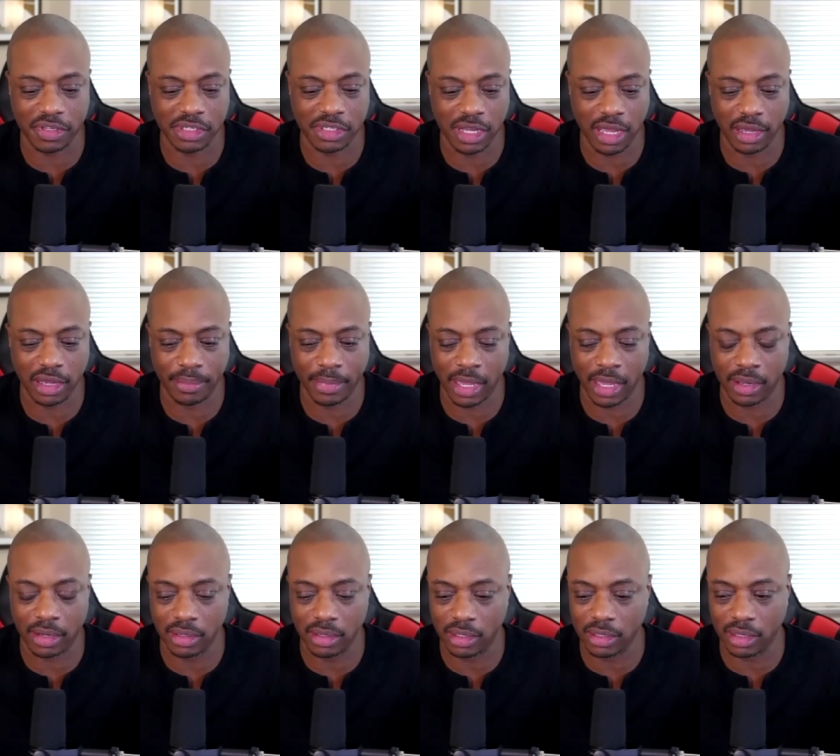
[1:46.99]
to talk
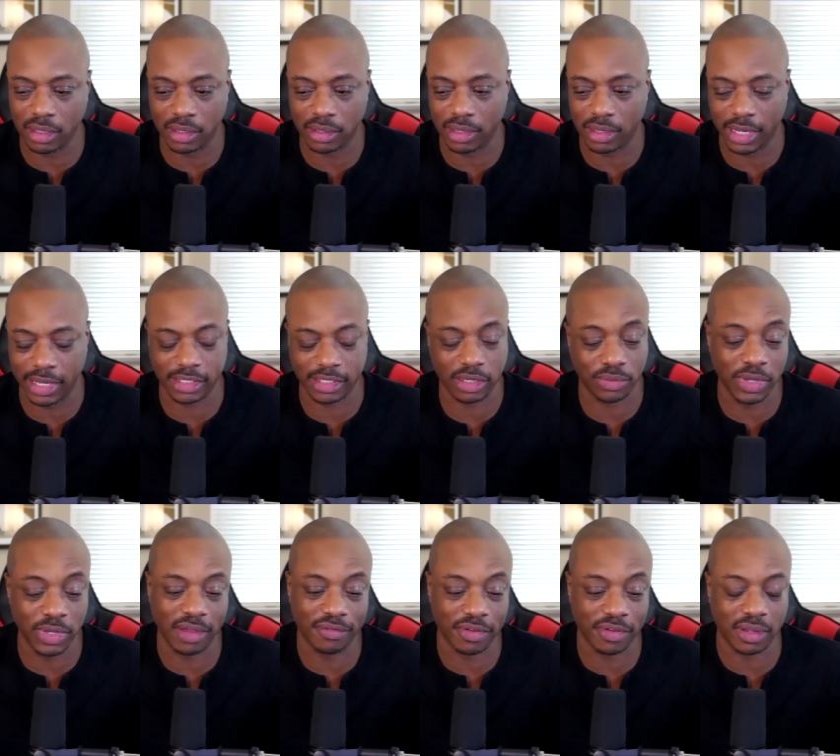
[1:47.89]
about you know, like i said
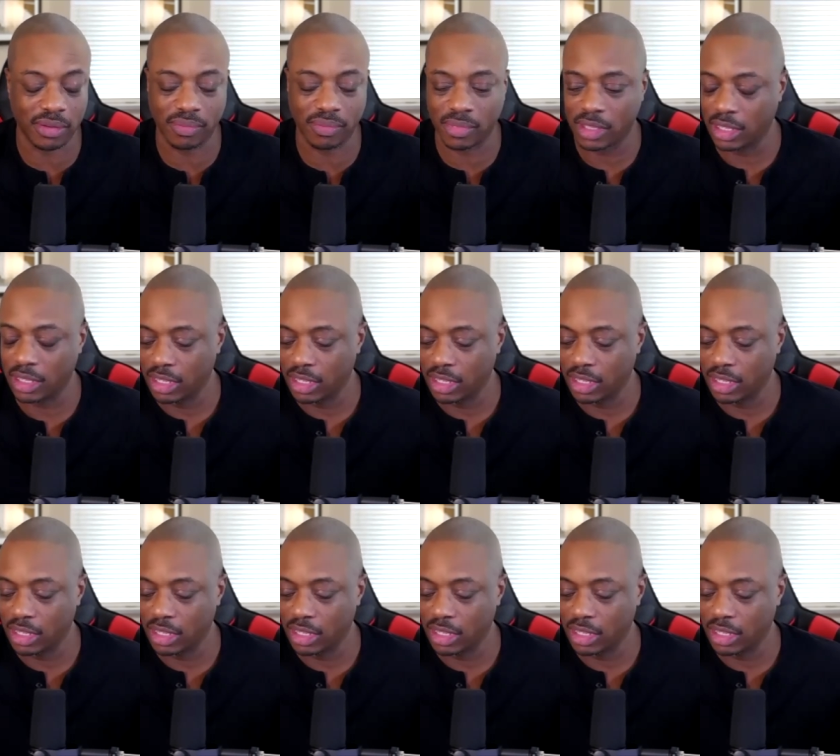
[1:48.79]
we have a,